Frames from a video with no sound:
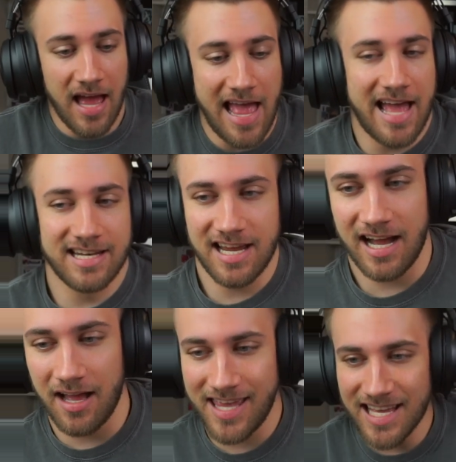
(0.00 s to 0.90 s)

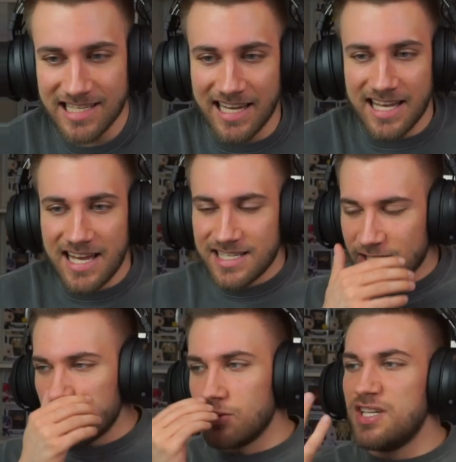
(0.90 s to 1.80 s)
And he has, like,
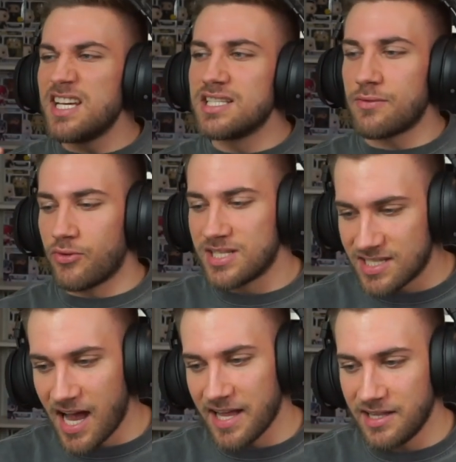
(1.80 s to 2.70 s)
such a unique and different
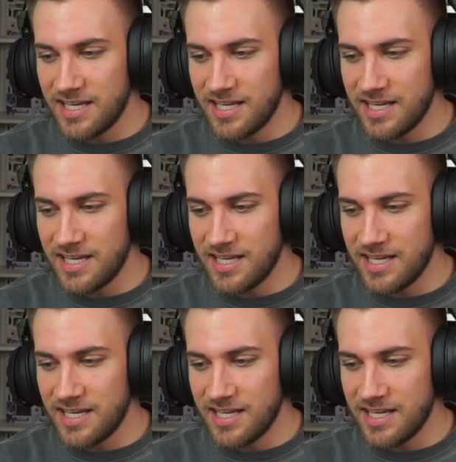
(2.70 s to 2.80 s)
style.